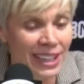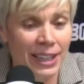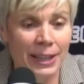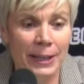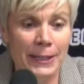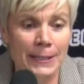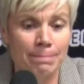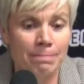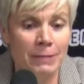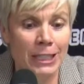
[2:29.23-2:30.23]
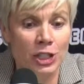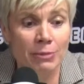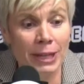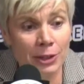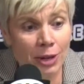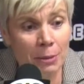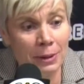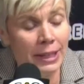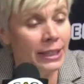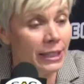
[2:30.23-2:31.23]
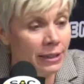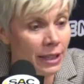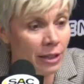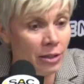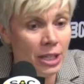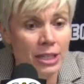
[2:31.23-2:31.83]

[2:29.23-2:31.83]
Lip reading: And she made a great play to get there.